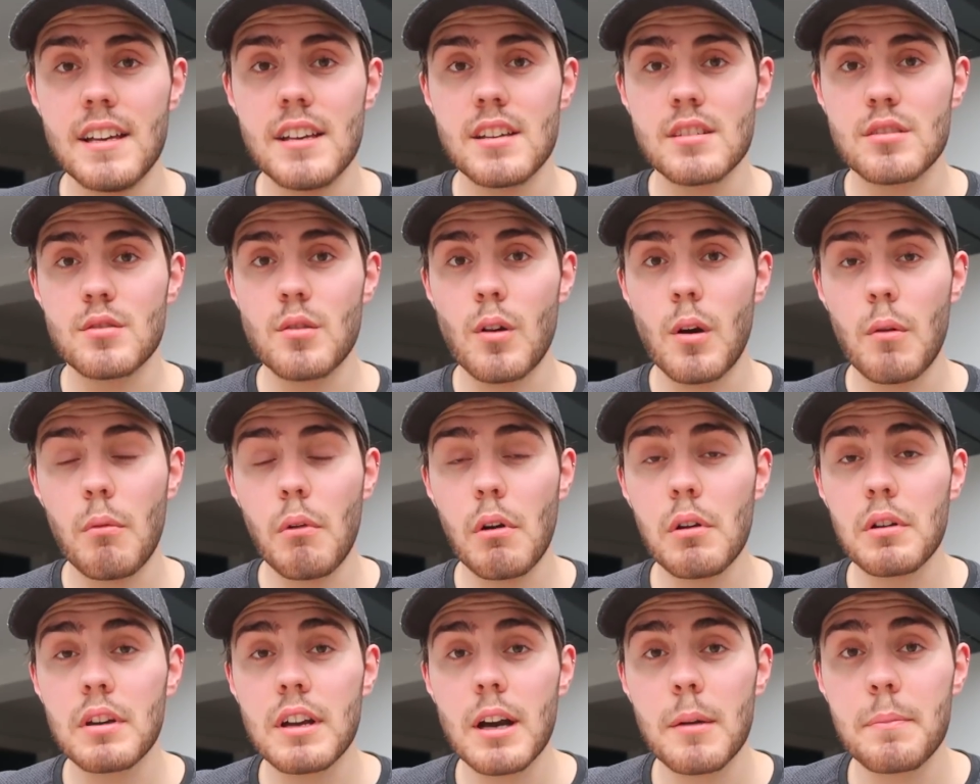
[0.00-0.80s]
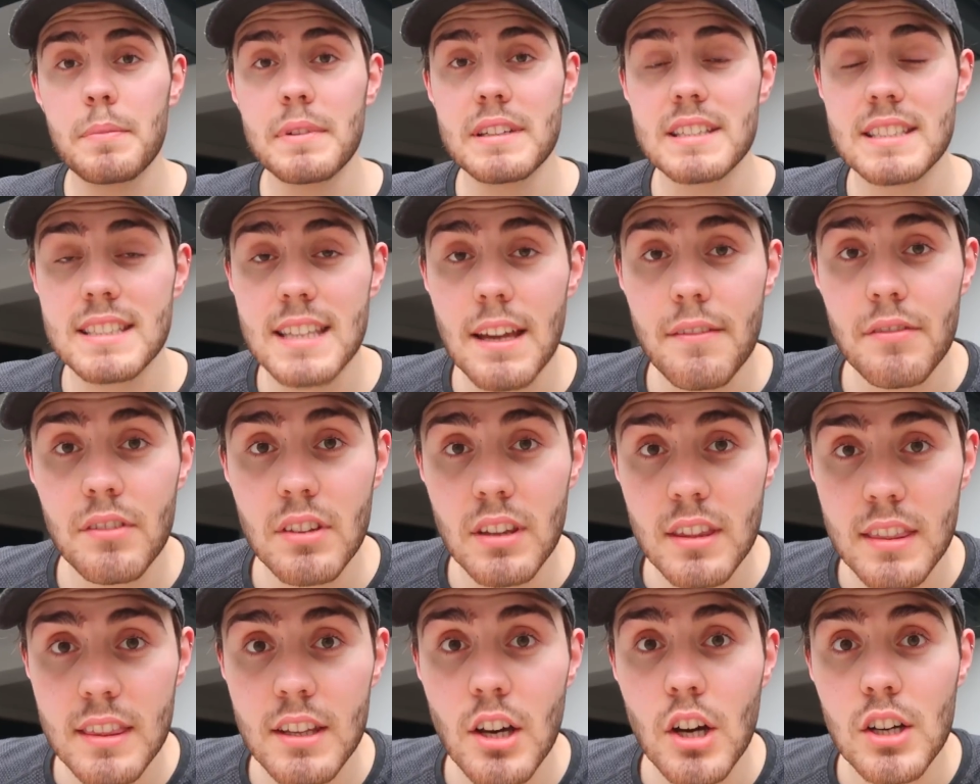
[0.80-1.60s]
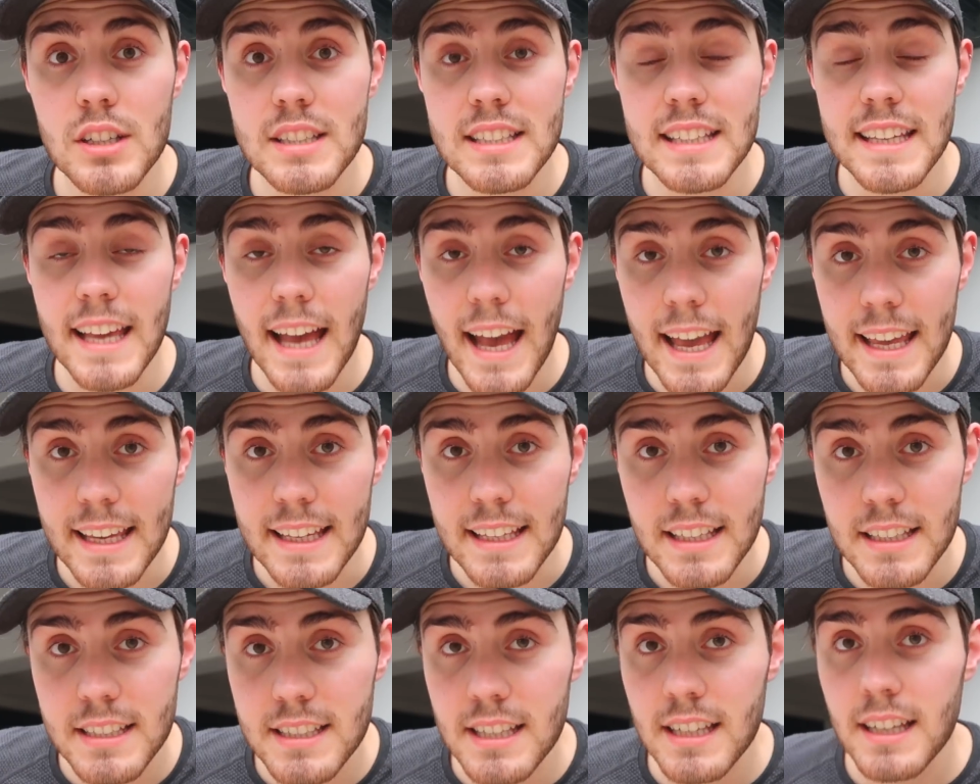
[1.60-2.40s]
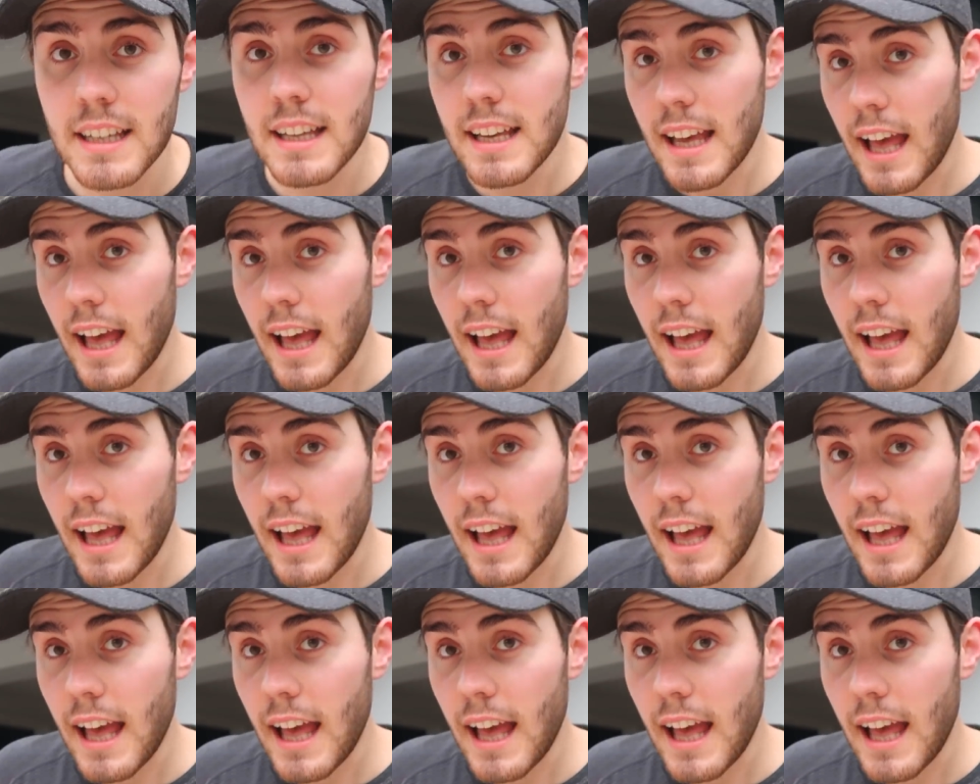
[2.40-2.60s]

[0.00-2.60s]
So I woke up at 7:38,